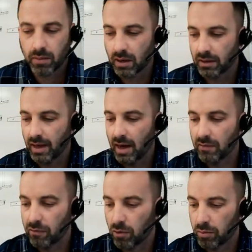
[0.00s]
And make
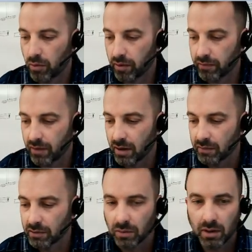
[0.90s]
that
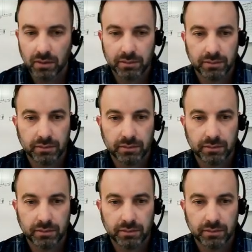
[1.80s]
4.5 as well.